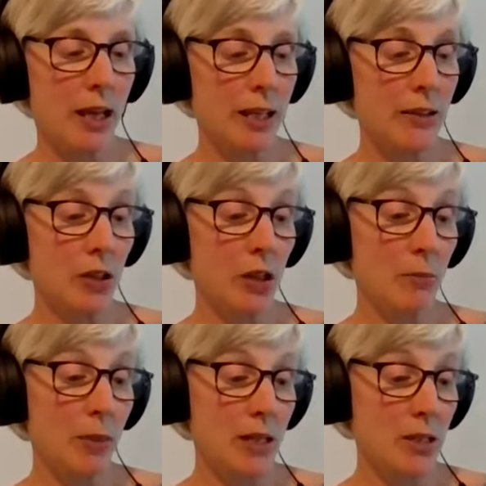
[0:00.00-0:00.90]
Even at the
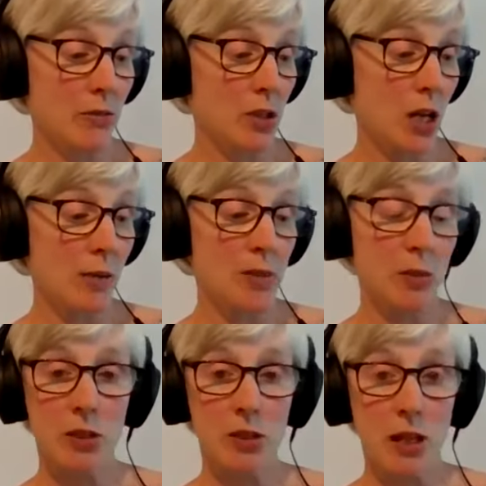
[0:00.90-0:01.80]
best of times, it
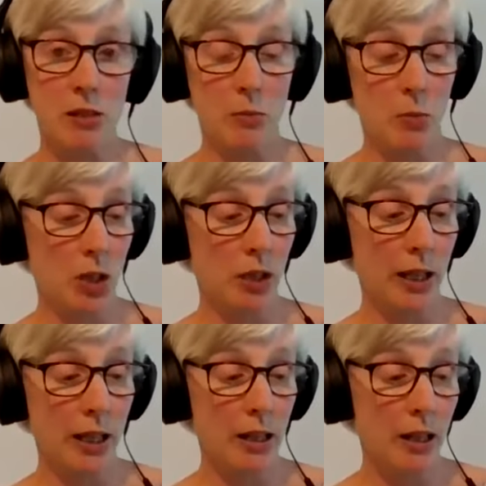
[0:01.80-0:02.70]
was seldom
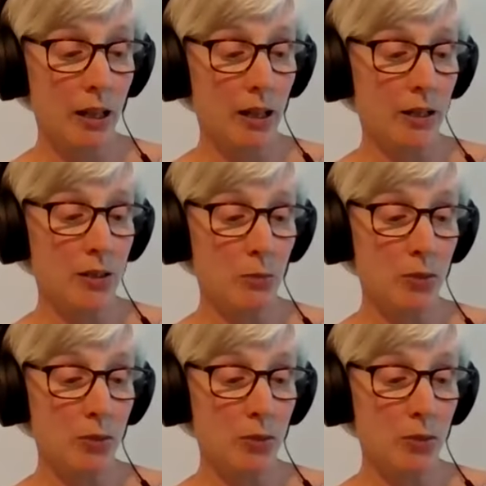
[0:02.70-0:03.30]
working, and at